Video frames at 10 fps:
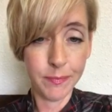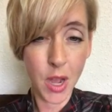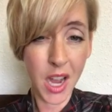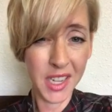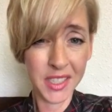
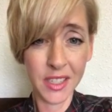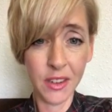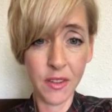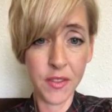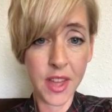
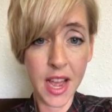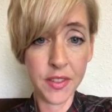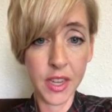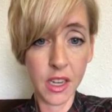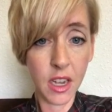positive
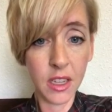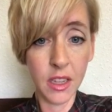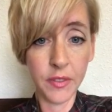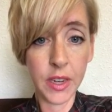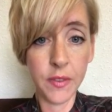that the young
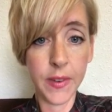living